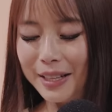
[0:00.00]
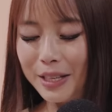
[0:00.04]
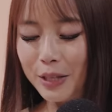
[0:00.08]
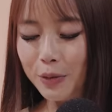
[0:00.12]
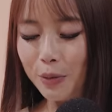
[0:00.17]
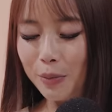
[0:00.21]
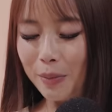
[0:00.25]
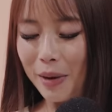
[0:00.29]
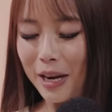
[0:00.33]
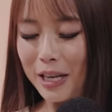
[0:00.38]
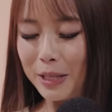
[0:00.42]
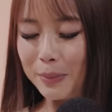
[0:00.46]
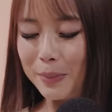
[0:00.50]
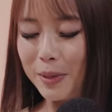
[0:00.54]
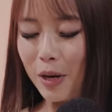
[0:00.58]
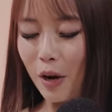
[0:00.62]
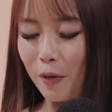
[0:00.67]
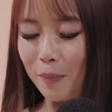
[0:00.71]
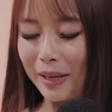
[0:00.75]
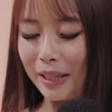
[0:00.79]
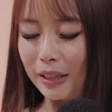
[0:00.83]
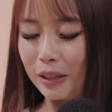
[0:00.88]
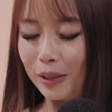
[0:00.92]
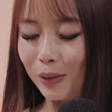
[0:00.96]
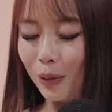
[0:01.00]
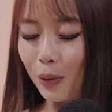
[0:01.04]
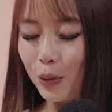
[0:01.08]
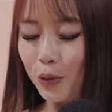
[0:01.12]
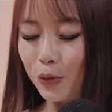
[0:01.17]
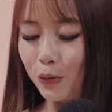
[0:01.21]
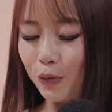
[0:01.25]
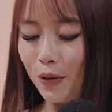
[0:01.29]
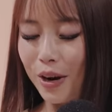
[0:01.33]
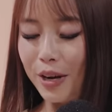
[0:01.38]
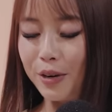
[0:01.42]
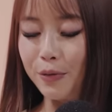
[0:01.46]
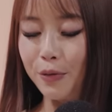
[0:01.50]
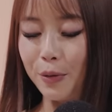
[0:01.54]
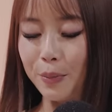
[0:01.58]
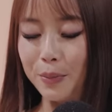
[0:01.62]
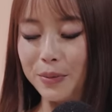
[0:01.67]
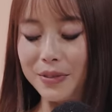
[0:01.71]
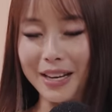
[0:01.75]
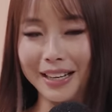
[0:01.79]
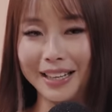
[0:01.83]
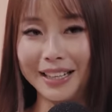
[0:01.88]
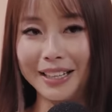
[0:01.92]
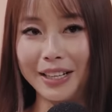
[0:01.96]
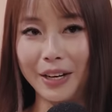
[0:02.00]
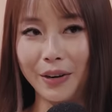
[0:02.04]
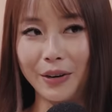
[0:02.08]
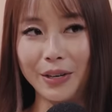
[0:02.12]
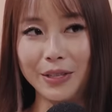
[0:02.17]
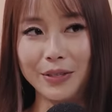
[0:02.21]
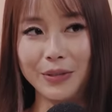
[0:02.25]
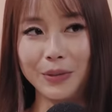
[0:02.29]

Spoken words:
this reminds me of my close friend from secondary